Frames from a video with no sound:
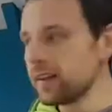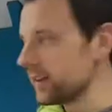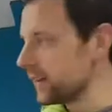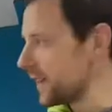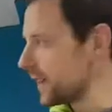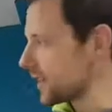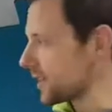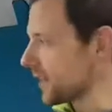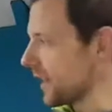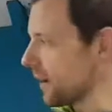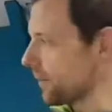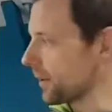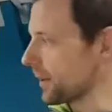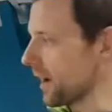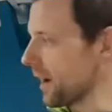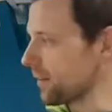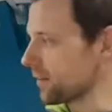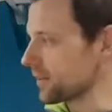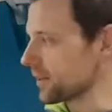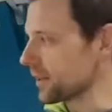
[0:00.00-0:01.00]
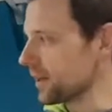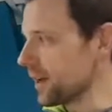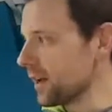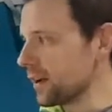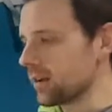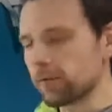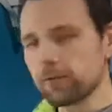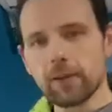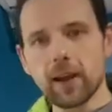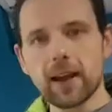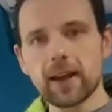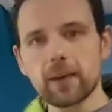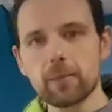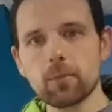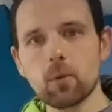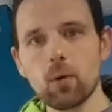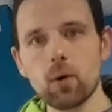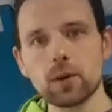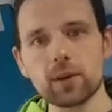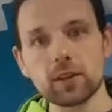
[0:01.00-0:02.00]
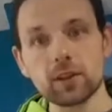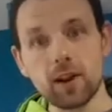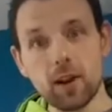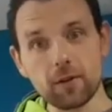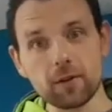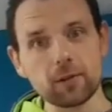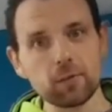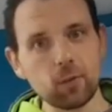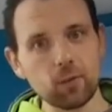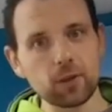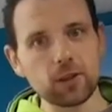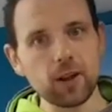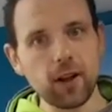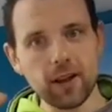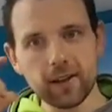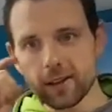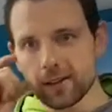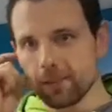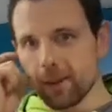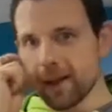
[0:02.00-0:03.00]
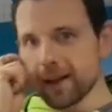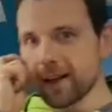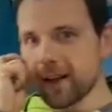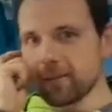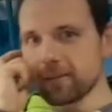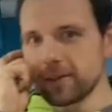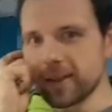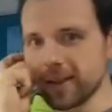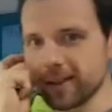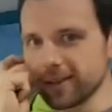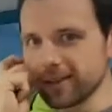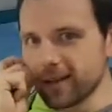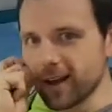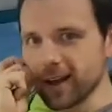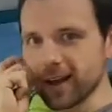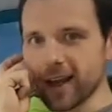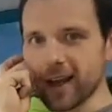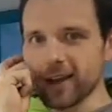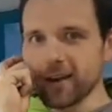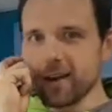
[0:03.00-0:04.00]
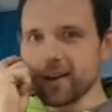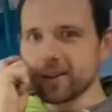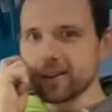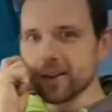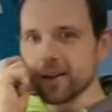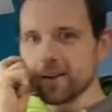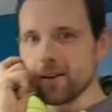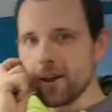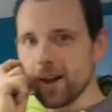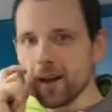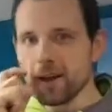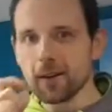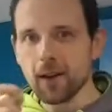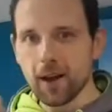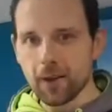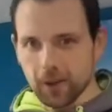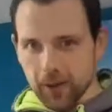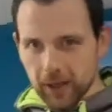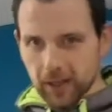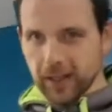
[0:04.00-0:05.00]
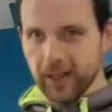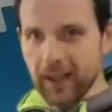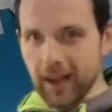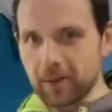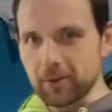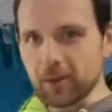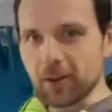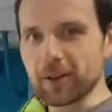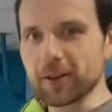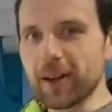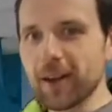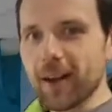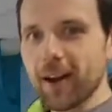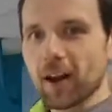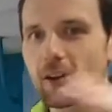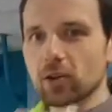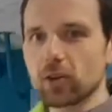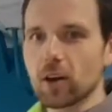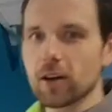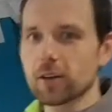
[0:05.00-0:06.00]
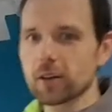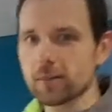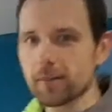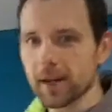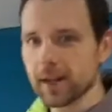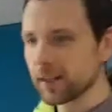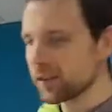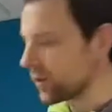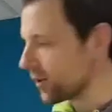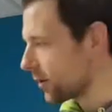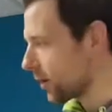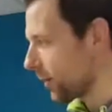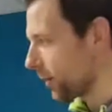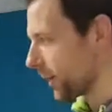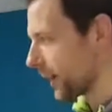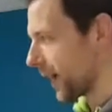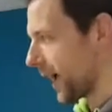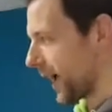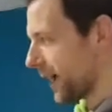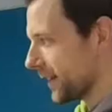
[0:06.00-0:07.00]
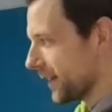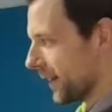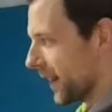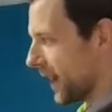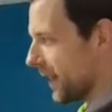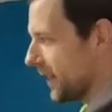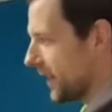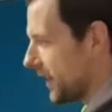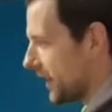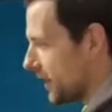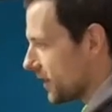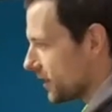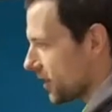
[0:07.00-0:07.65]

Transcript: This now becomes fairly important. So sports science bit comes in. Okay, guys. So thinking caps on. I'll try not to make it too complicated. Okay.